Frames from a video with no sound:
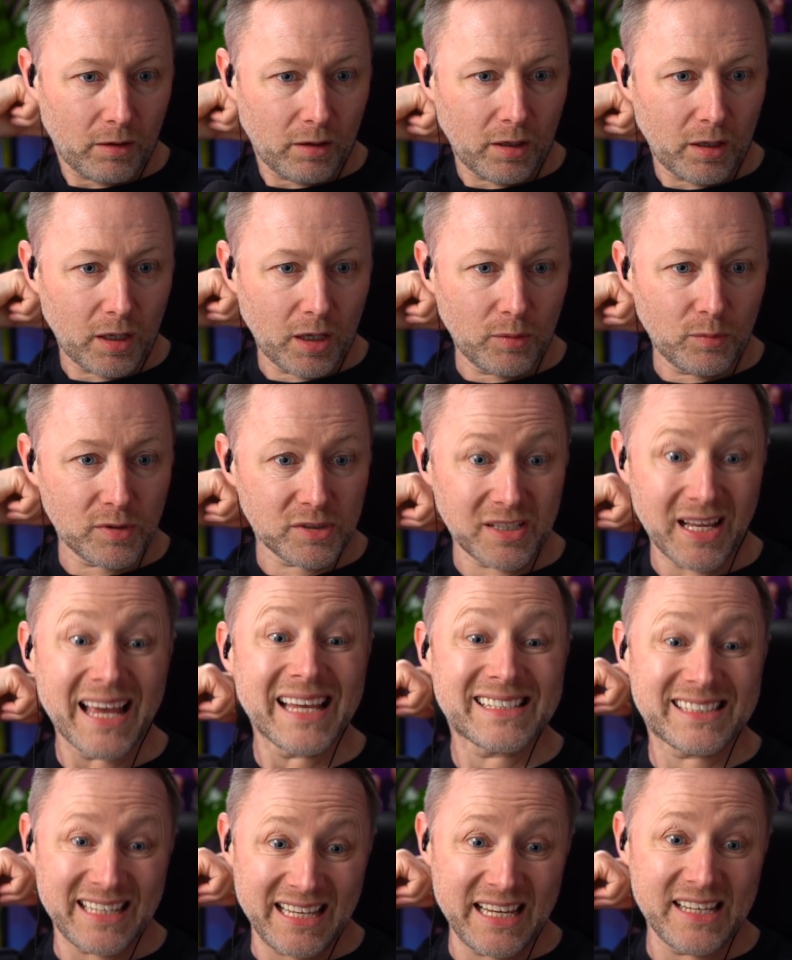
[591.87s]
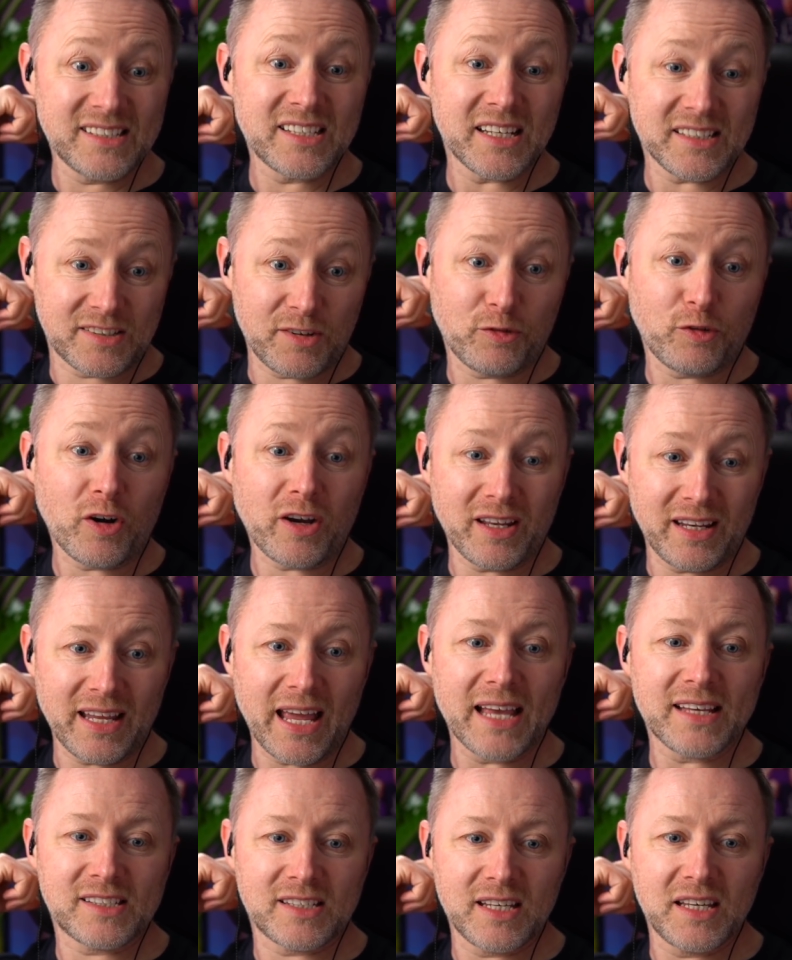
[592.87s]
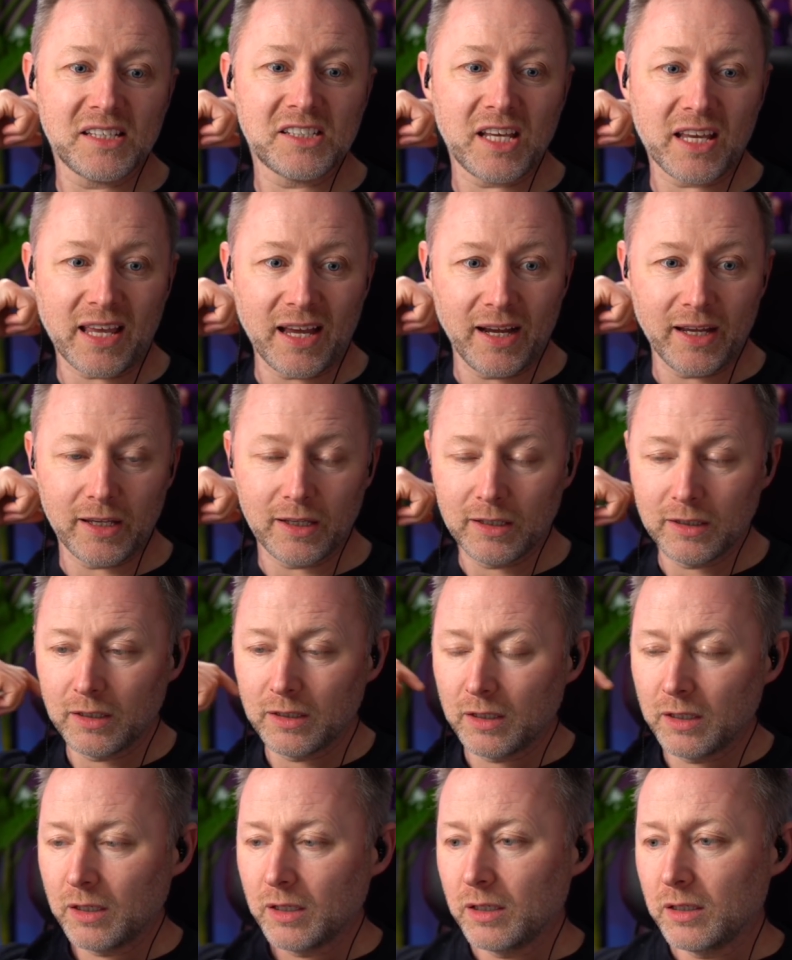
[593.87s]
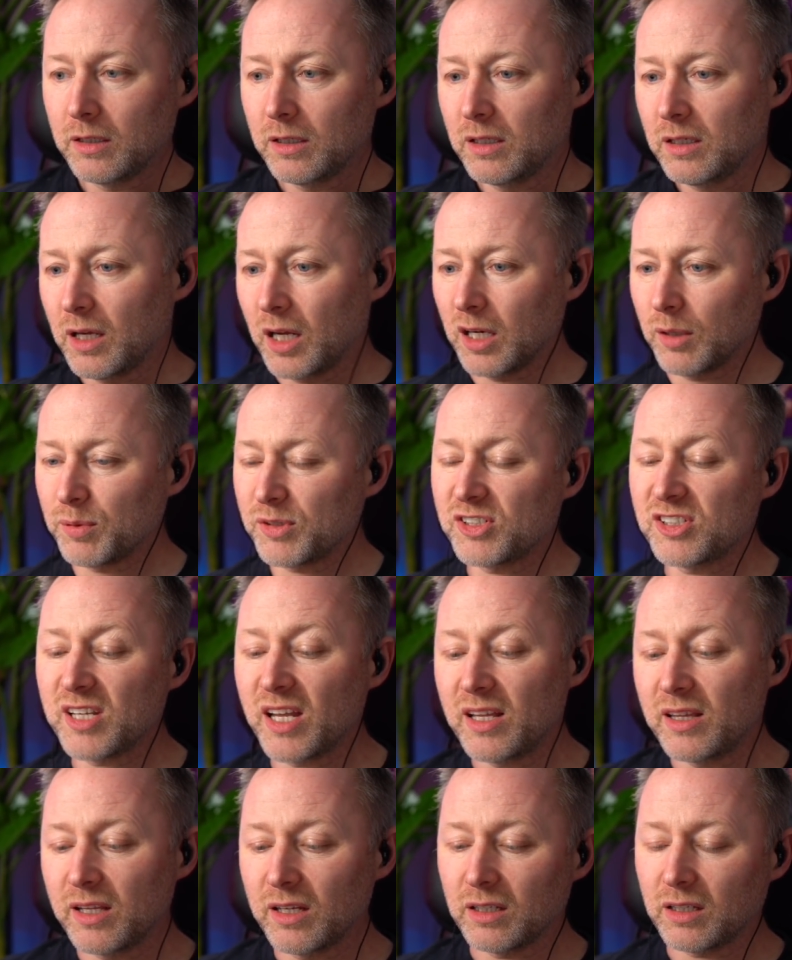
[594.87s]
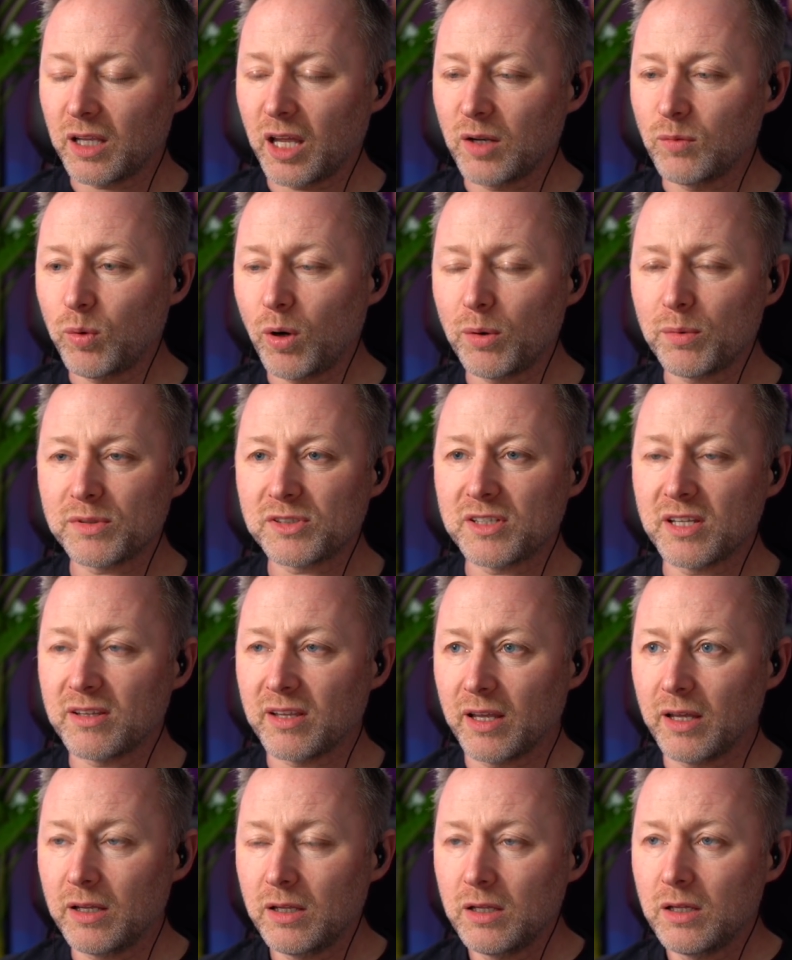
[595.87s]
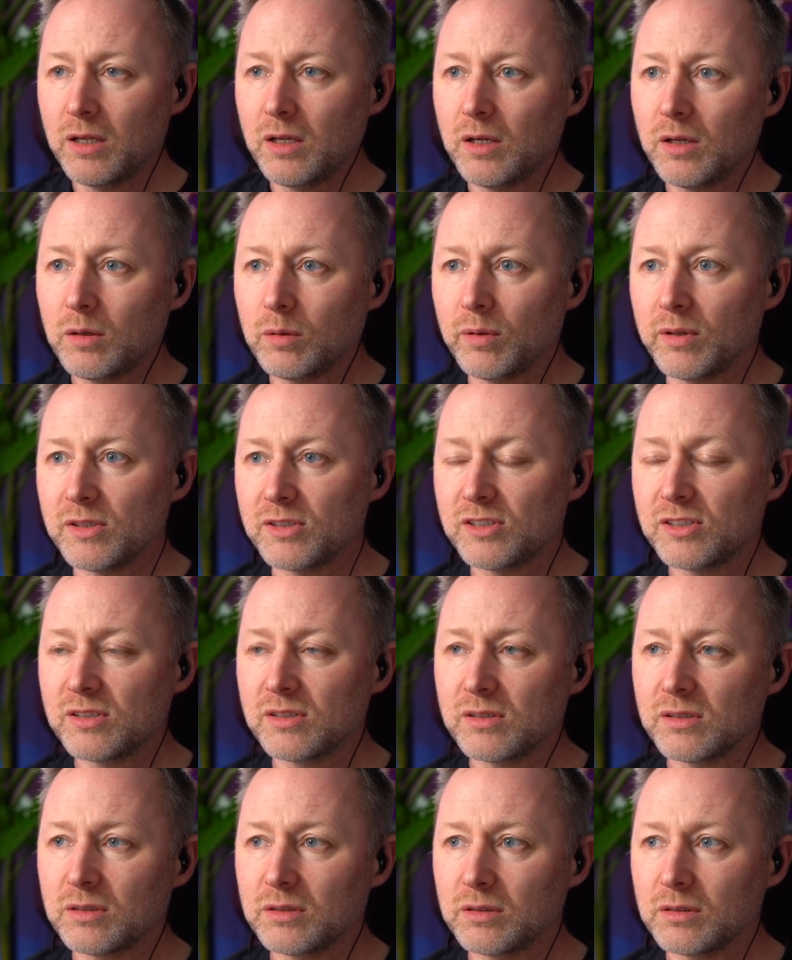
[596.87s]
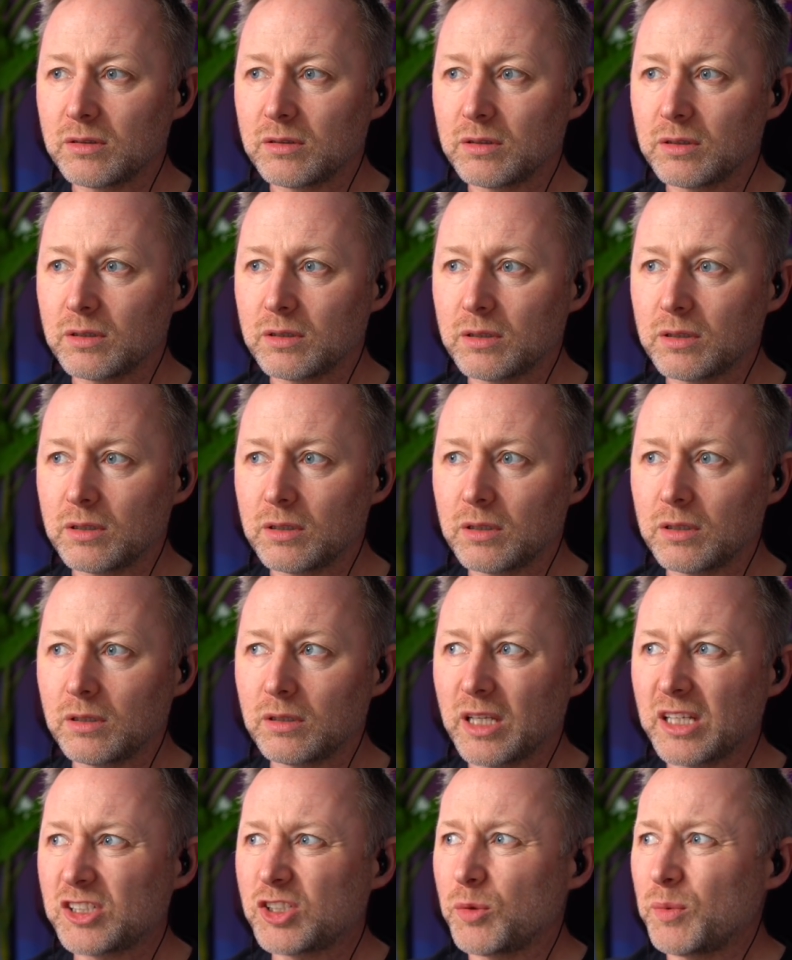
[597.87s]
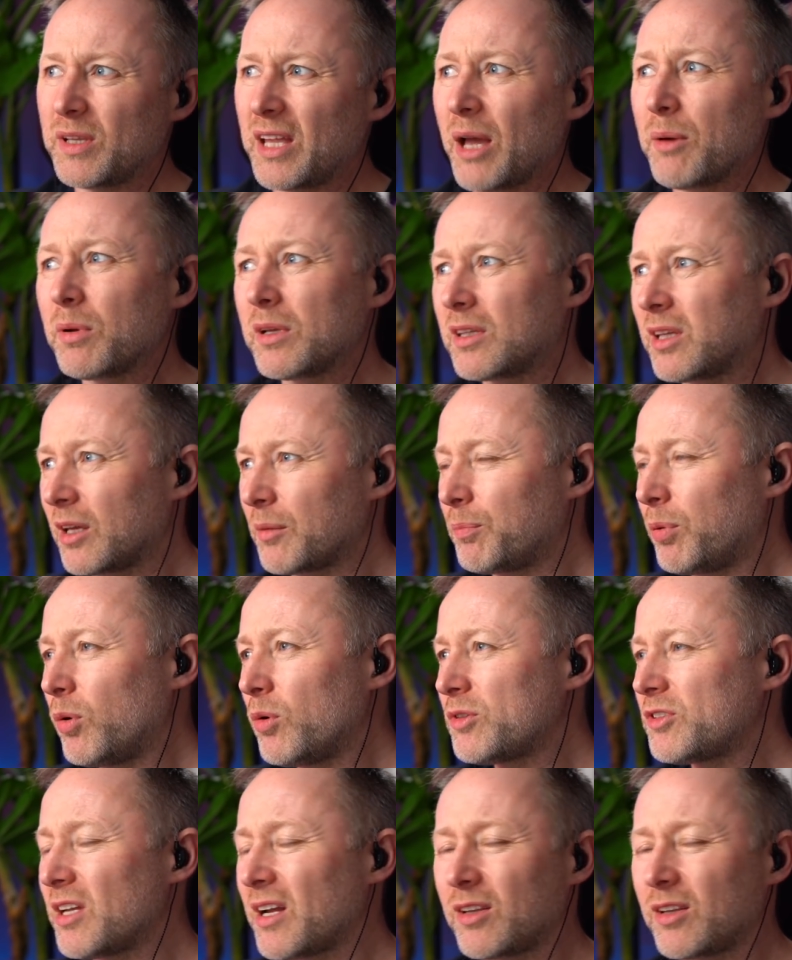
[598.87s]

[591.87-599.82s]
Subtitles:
It's easy, it's the easy guy. And I was sitting there, and what I was to do was, like, so it would like post it.